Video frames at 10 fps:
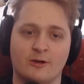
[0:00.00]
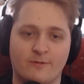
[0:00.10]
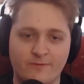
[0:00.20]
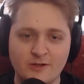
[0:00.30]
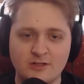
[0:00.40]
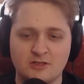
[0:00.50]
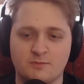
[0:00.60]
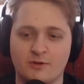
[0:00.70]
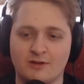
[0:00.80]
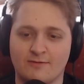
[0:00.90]
Phil has
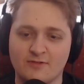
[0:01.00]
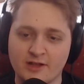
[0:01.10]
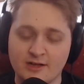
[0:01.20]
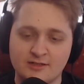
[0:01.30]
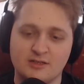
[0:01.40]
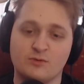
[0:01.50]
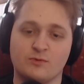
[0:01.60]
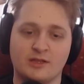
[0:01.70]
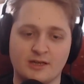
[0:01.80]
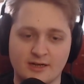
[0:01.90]
been flirting
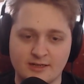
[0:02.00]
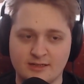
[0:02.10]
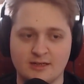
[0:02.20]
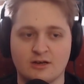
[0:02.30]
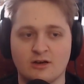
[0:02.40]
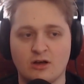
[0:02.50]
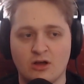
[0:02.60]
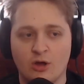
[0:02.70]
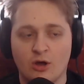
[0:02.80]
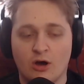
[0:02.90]
with the idea
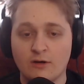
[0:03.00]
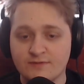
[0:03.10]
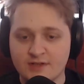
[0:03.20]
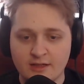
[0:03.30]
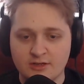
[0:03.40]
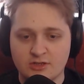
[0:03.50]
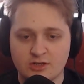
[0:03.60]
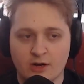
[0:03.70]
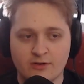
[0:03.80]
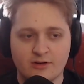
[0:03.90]
of telling
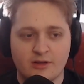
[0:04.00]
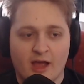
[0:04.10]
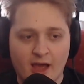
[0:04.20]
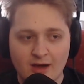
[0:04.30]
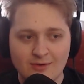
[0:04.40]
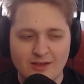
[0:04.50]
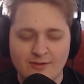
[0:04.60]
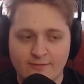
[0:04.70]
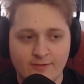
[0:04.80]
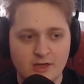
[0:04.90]
Sharon how he
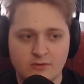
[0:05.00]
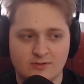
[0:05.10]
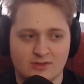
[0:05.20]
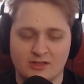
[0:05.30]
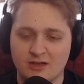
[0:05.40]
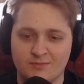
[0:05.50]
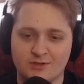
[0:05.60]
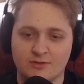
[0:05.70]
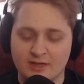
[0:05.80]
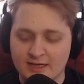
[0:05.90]
feels, and the
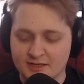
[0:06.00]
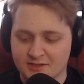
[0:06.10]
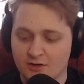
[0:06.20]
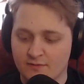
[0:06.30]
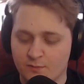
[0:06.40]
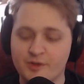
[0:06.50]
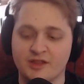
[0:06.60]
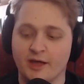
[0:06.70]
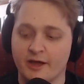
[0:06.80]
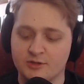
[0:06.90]
episode kicks off with
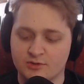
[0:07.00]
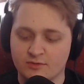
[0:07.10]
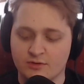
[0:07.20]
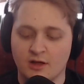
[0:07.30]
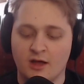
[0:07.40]
Nigel